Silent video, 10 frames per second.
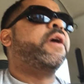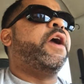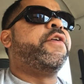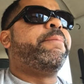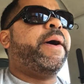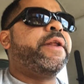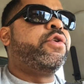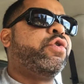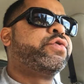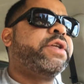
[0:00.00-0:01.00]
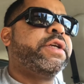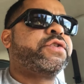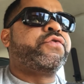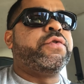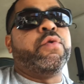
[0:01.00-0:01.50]
Everybody knows the
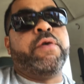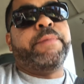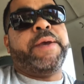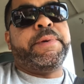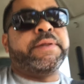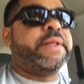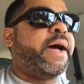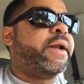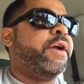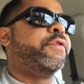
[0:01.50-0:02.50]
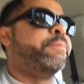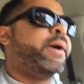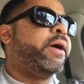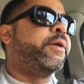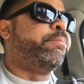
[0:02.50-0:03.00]
history. Well, maybe not everybody,